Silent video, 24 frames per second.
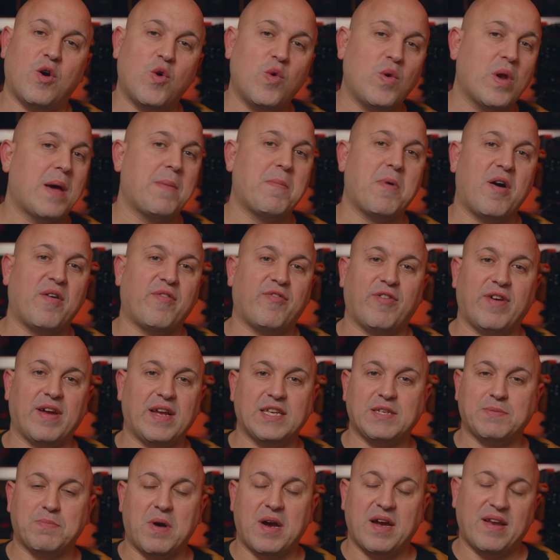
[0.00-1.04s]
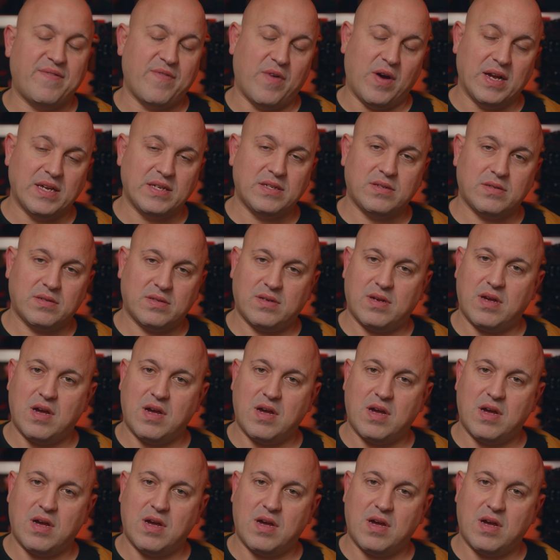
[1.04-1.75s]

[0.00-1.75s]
all I'm offering is my advice.